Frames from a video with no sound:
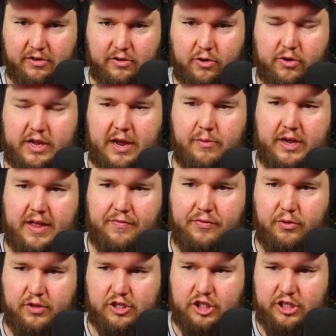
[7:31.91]
Okay, we get
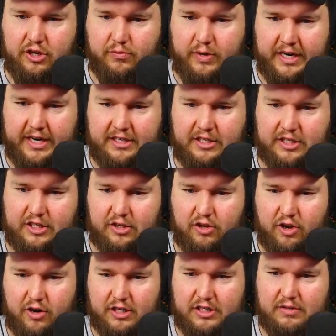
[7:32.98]
through the shield. We need just a
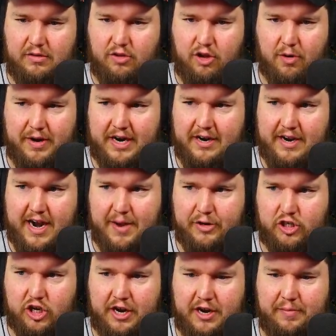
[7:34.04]
little bit of
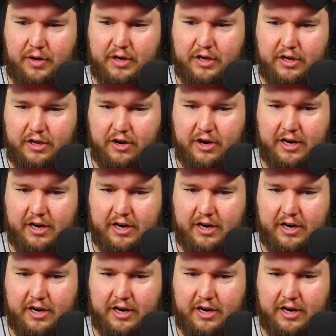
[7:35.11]
damage on him. All